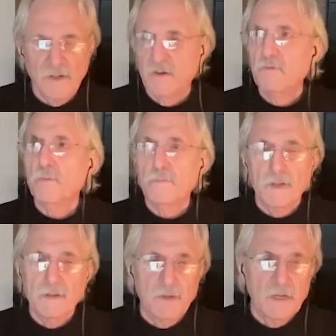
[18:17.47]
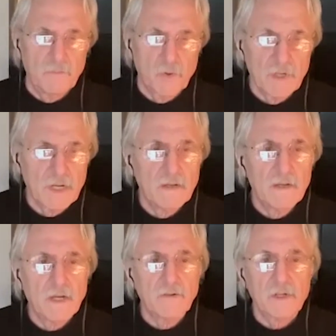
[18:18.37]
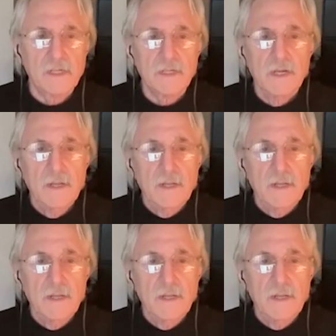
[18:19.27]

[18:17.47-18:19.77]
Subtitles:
No, many more than 100 kids.